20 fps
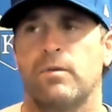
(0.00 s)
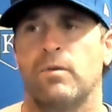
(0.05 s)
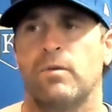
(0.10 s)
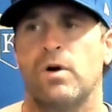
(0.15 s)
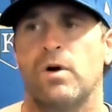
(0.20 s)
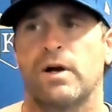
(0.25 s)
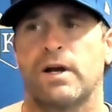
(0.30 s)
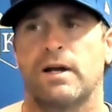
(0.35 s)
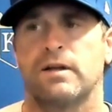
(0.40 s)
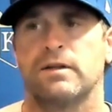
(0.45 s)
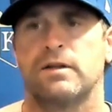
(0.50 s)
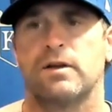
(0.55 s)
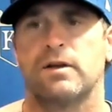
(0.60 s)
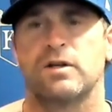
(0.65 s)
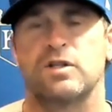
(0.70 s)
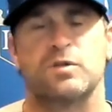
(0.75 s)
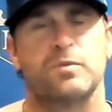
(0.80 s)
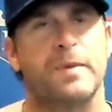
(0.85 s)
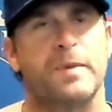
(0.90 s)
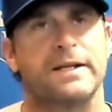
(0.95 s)
walk out there
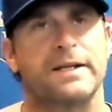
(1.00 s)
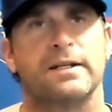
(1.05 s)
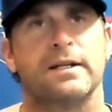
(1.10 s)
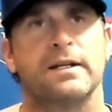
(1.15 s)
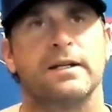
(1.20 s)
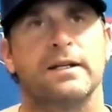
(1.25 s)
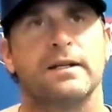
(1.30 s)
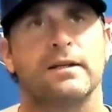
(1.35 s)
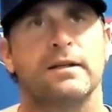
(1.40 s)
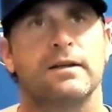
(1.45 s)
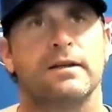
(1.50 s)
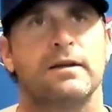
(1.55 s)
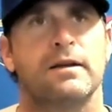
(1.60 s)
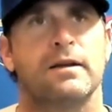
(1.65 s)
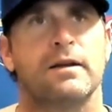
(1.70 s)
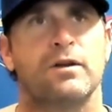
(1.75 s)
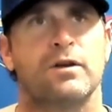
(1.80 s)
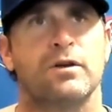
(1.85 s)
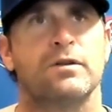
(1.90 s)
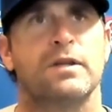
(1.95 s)
expecting
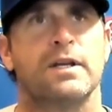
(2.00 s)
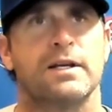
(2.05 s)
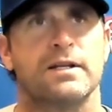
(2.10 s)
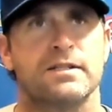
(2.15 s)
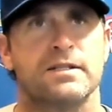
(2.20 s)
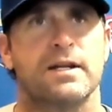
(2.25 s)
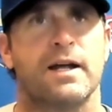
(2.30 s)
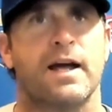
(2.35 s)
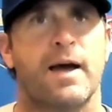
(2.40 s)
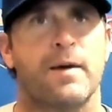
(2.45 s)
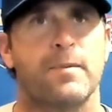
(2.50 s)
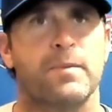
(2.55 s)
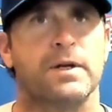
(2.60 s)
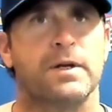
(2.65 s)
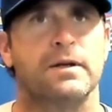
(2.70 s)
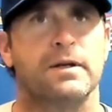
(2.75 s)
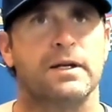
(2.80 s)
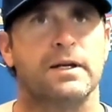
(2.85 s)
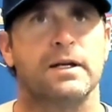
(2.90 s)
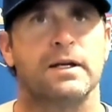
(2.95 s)
good things to happen.
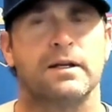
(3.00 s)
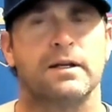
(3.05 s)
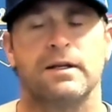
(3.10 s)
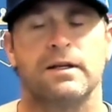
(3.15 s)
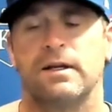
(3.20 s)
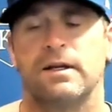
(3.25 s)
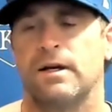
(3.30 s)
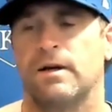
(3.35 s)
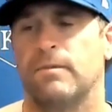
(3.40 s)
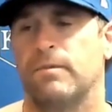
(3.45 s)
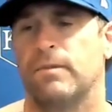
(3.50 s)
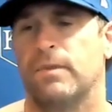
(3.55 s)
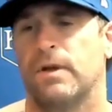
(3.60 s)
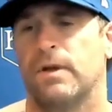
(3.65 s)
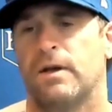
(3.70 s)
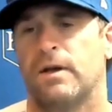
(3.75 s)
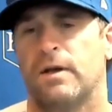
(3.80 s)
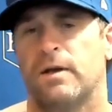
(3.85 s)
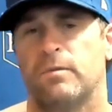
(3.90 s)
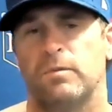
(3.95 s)
And
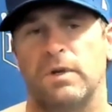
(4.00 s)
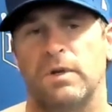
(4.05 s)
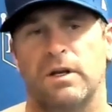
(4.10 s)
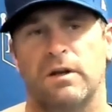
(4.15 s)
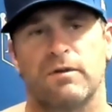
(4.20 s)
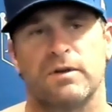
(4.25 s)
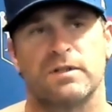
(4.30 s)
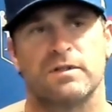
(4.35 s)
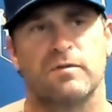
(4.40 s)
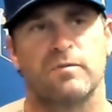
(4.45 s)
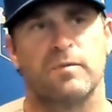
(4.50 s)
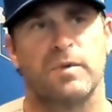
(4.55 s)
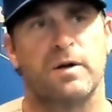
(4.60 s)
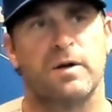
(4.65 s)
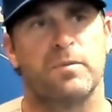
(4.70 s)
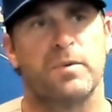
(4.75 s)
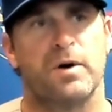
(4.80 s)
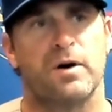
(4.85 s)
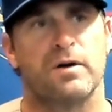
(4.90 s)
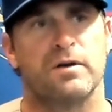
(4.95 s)
many of us have
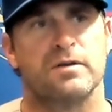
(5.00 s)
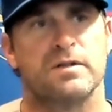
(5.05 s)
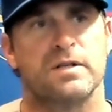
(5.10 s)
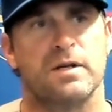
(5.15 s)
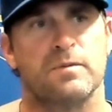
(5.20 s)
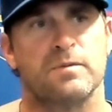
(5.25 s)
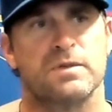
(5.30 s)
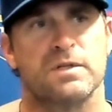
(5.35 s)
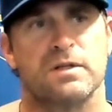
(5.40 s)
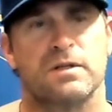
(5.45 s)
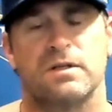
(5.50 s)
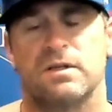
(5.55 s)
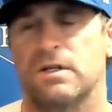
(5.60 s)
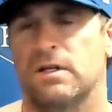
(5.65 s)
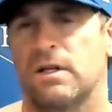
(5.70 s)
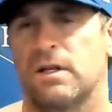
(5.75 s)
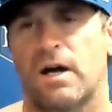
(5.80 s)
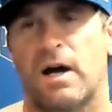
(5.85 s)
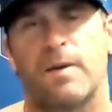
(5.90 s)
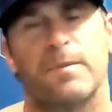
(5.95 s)
been a part of teams that
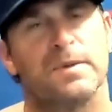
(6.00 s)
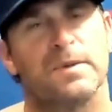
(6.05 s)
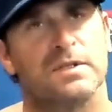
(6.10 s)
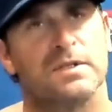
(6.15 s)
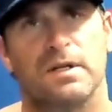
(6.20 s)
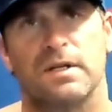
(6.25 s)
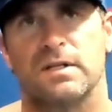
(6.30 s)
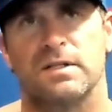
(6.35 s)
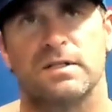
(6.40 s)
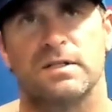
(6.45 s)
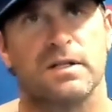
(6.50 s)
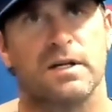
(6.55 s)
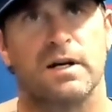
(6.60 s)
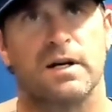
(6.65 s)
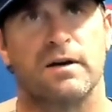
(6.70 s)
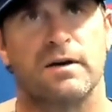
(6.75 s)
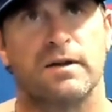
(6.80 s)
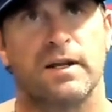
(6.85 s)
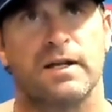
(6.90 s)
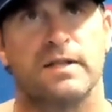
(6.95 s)
the opposite is
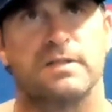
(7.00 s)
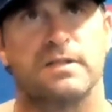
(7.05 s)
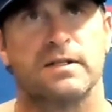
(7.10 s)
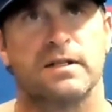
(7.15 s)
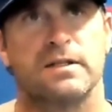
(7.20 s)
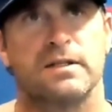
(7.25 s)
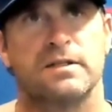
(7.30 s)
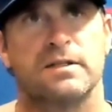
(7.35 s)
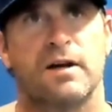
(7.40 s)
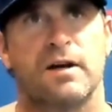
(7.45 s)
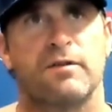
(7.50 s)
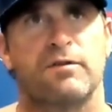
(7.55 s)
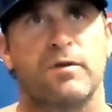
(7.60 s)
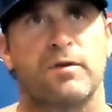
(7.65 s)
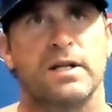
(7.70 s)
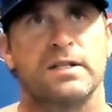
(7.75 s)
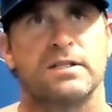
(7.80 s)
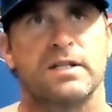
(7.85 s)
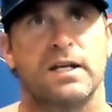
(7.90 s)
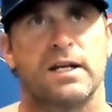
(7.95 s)
there, and that's a tough
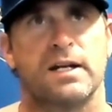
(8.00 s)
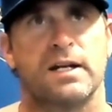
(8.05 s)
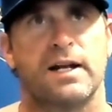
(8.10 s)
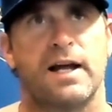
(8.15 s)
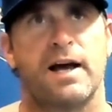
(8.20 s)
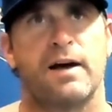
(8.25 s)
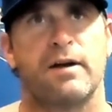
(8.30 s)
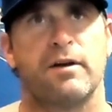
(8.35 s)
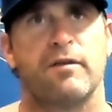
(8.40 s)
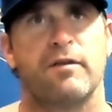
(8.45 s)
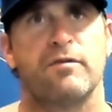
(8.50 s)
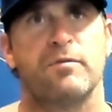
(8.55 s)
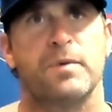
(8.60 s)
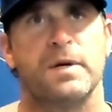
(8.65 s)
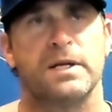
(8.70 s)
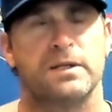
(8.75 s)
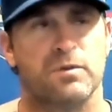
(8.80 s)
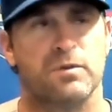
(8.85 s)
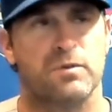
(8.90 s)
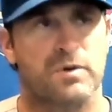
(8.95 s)
rut to get out of.
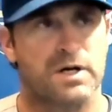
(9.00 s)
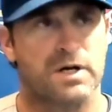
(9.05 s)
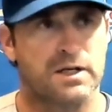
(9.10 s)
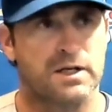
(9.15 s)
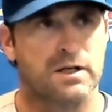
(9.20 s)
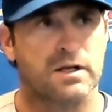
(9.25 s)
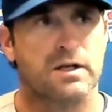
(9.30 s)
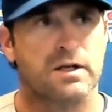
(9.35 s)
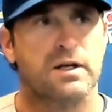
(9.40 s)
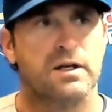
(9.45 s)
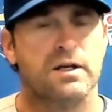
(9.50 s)
But the one